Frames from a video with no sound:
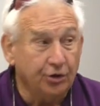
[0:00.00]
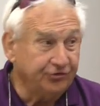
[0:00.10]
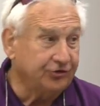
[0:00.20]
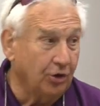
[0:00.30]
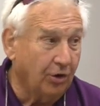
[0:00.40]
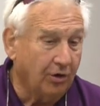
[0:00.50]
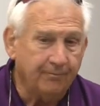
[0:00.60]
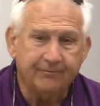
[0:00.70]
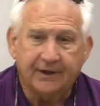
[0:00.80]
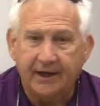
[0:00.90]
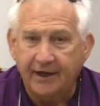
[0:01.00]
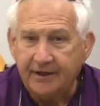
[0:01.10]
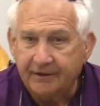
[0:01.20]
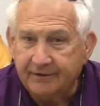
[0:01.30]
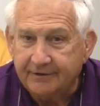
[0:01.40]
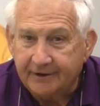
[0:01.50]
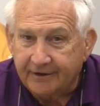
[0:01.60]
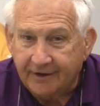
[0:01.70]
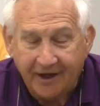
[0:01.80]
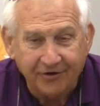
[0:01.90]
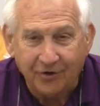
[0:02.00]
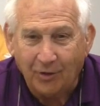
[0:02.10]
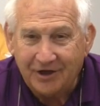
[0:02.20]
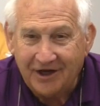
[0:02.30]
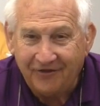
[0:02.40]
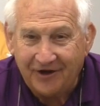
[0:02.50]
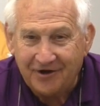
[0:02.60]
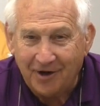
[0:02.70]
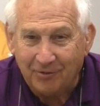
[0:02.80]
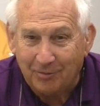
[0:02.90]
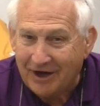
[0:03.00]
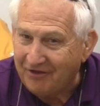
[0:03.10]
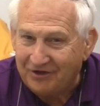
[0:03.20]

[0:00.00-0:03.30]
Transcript: New school, Kenny. I don't know where you got that number, but I